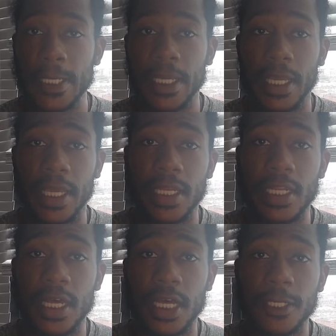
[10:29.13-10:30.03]
And
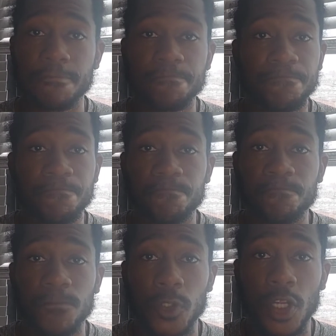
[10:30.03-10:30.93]

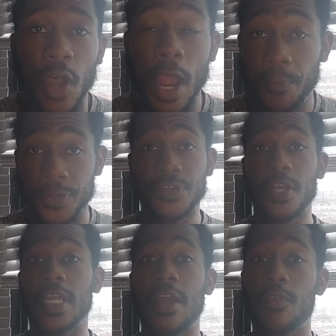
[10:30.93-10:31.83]
I
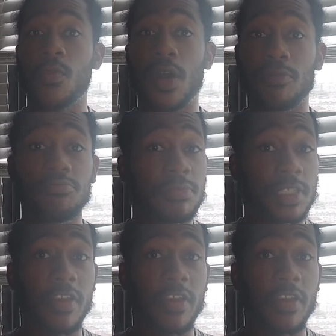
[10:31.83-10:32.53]
appreciate everyone